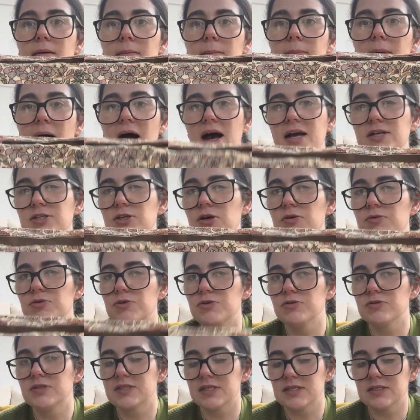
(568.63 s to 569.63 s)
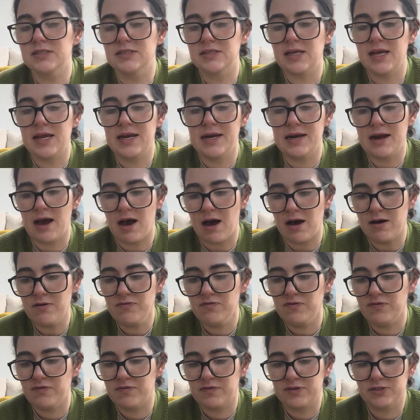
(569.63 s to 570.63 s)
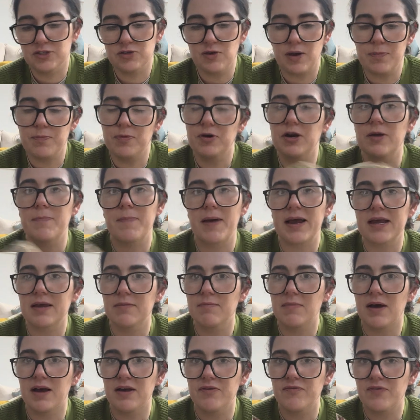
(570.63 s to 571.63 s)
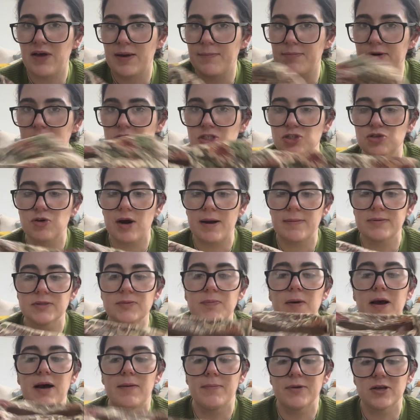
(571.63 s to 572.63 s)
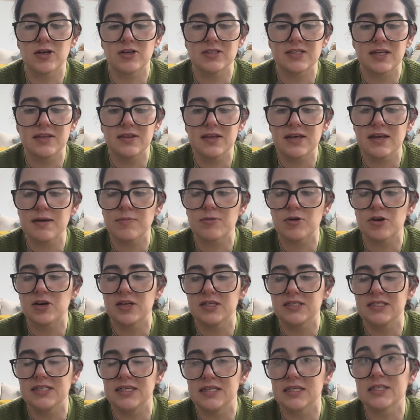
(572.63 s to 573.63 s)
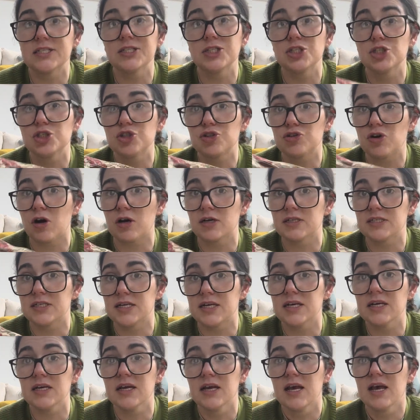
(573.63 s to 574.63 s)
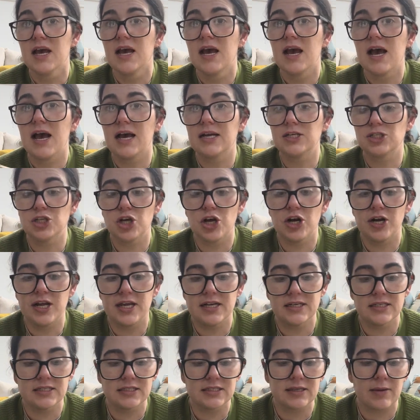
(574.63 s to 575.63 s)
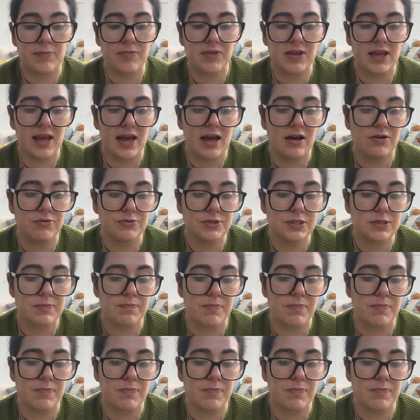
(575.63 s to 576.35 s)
But I don't use this enough, so I put it back in my fabric scraps pile because I think I'm going to deconstruct it and turn it into something else,